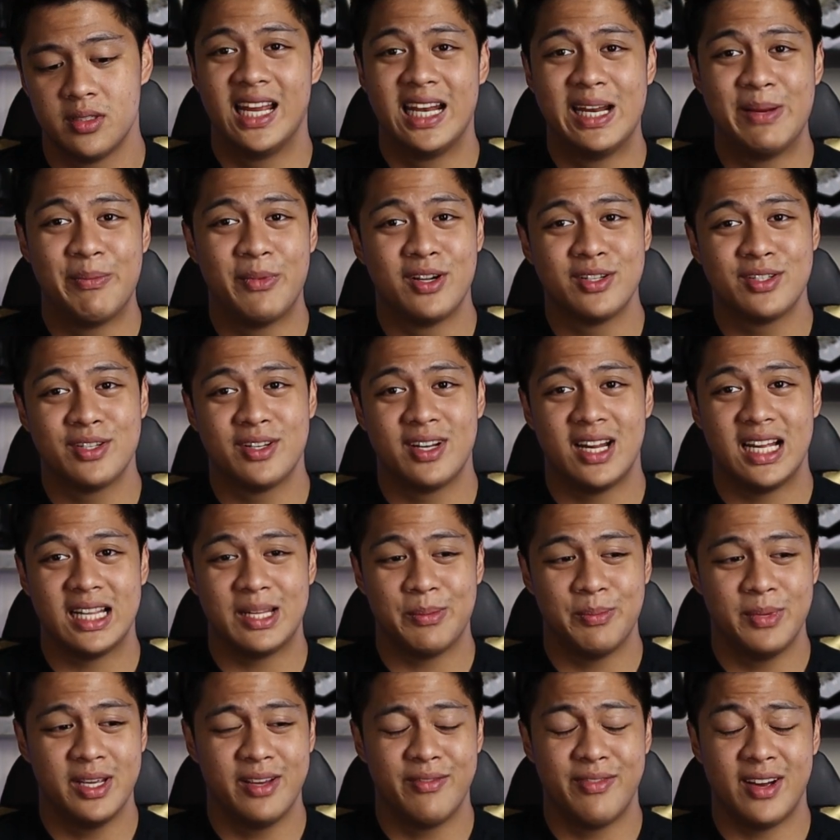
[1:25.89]
And I'm also not a
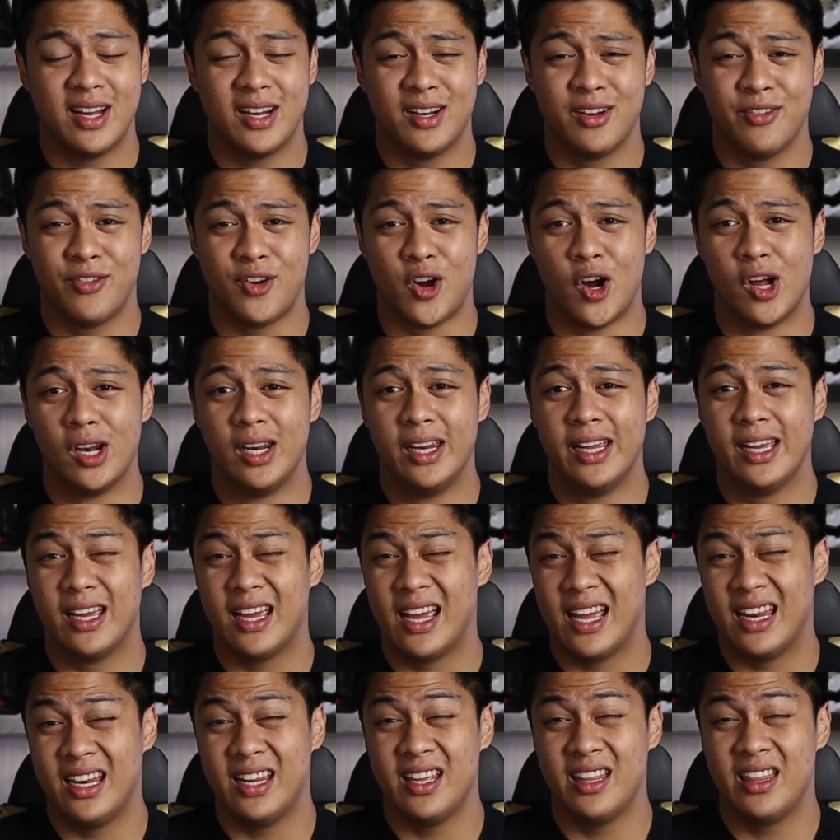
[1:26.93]
big fan of calling
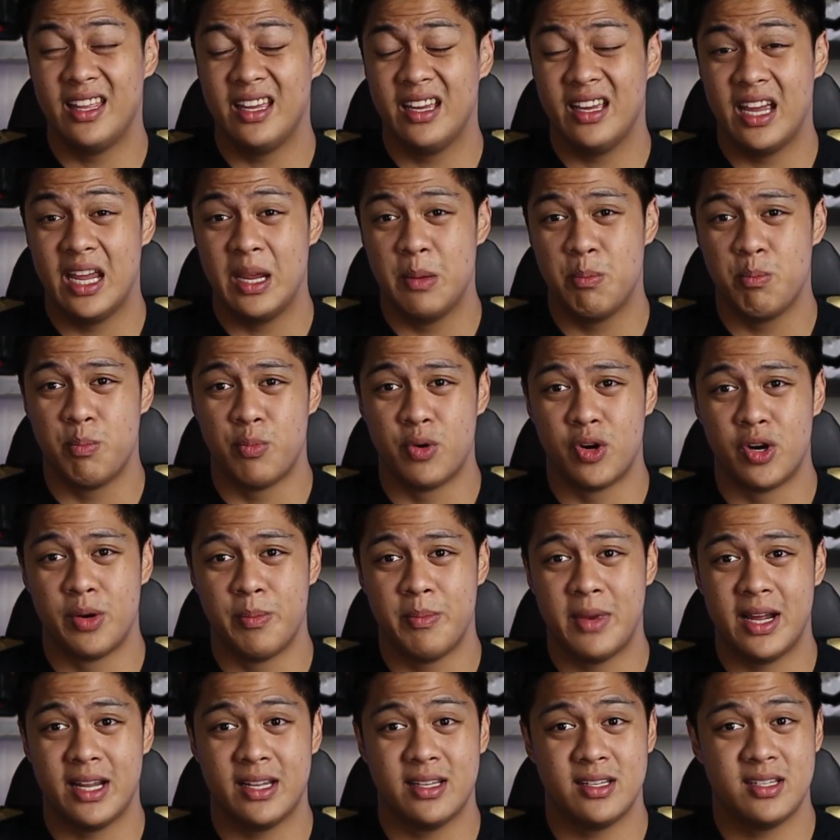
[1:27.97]
anything a poor
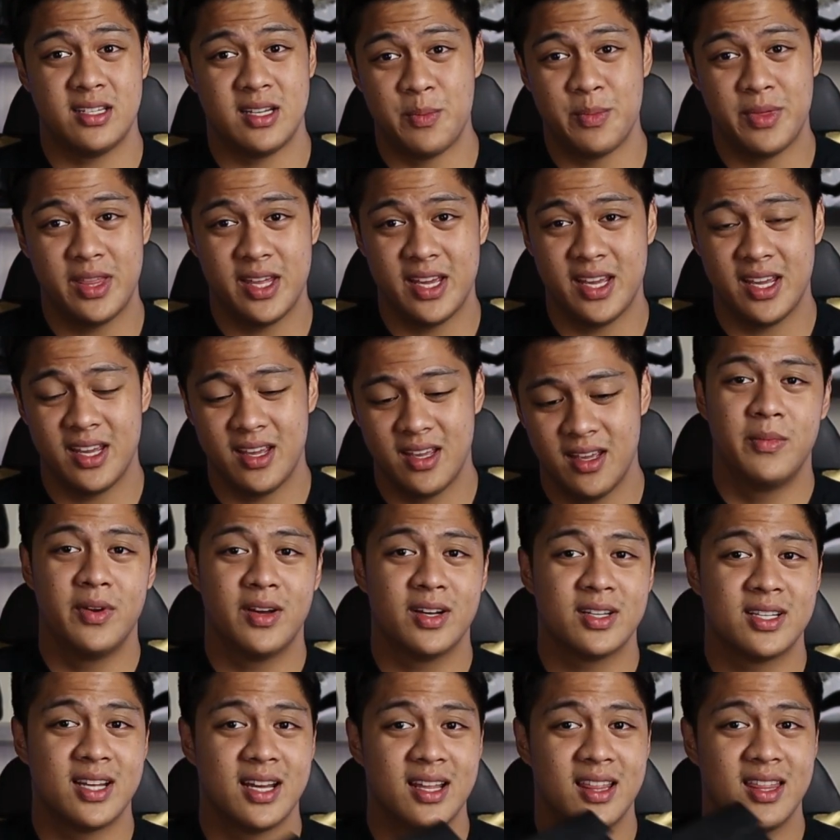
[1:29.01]
man's something,
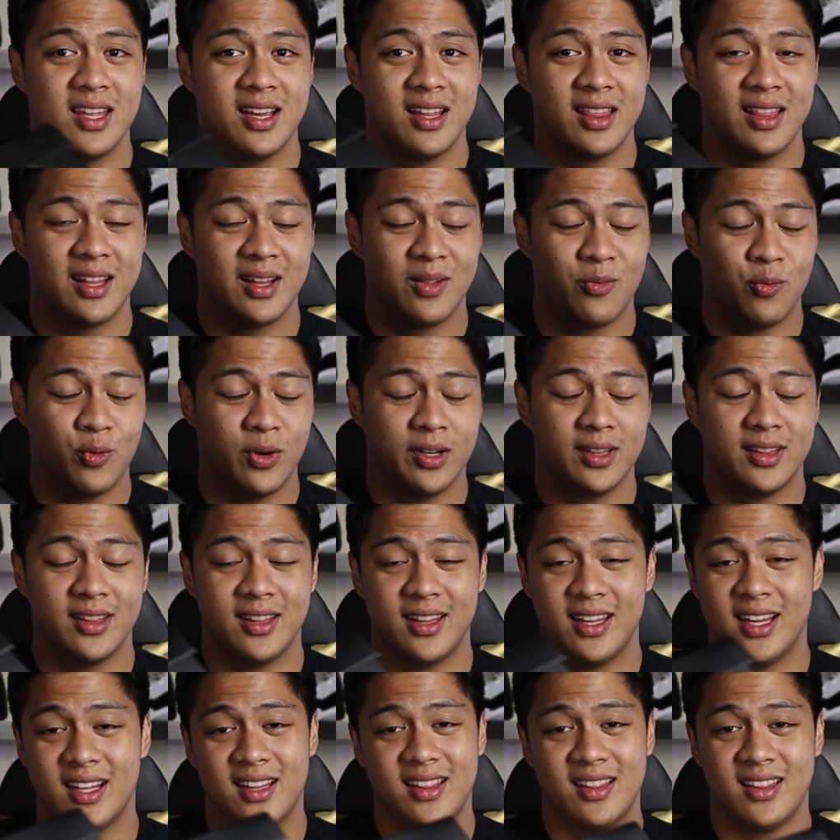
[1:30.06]
because I think that what
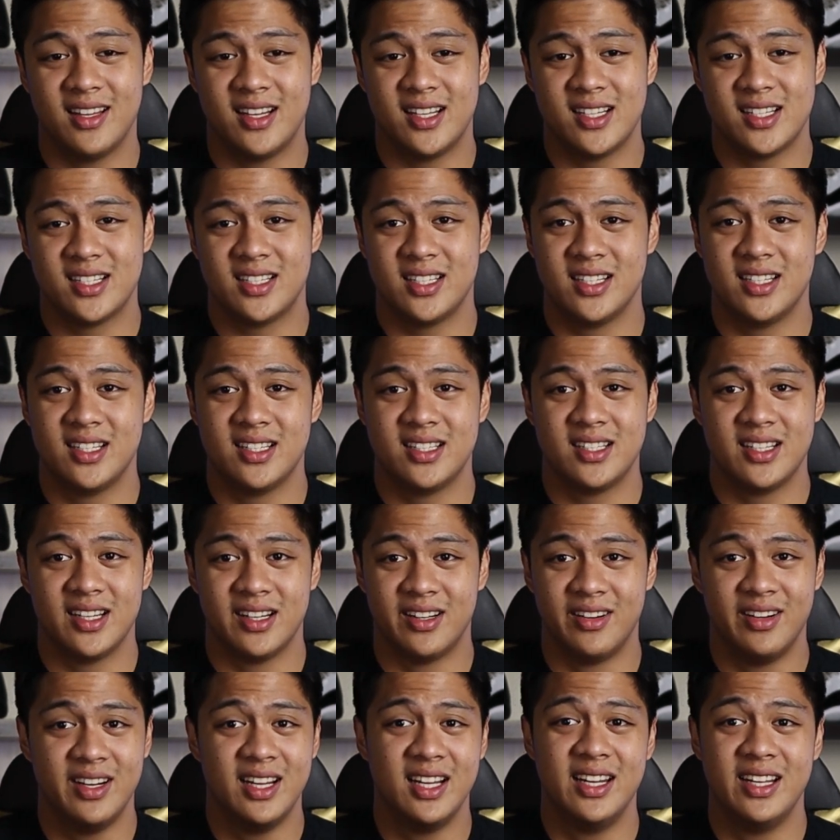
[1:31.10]
that does is it
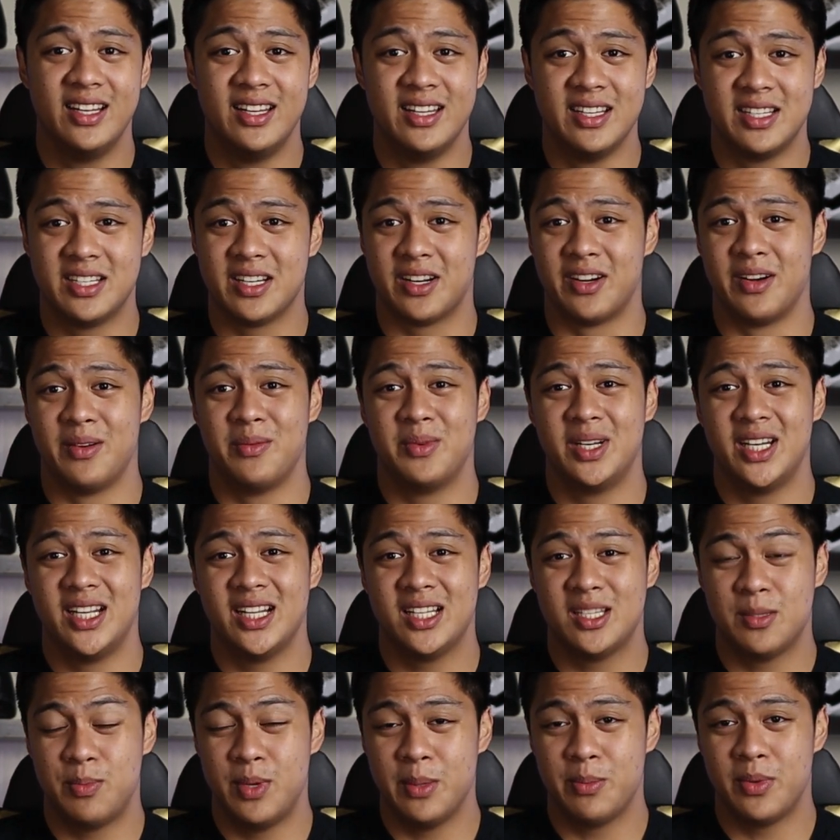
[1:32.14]
really
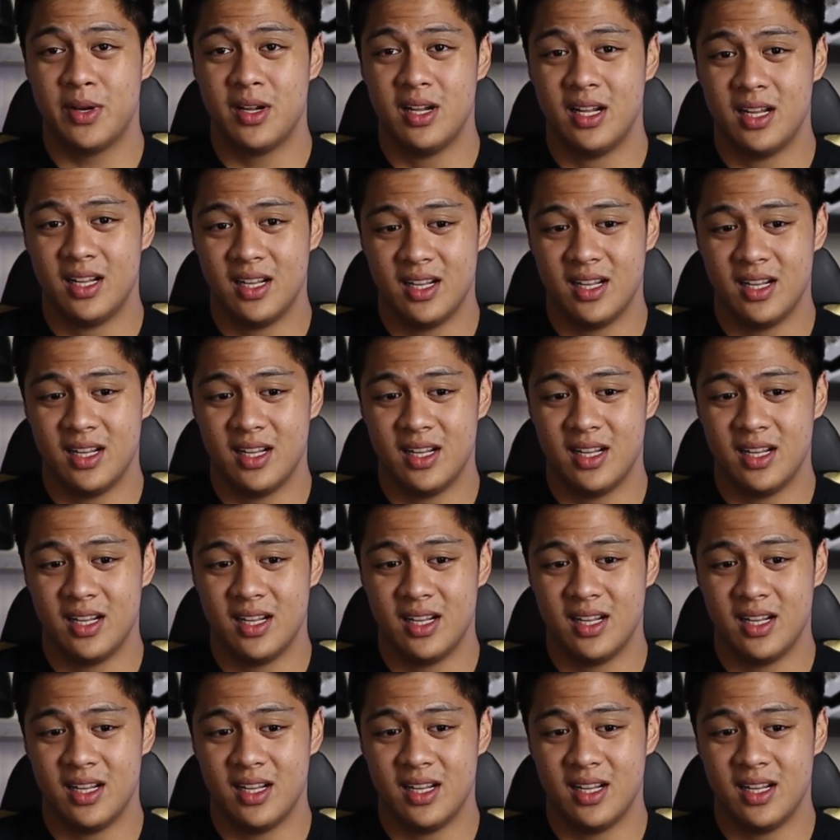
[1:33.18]
discriminates people.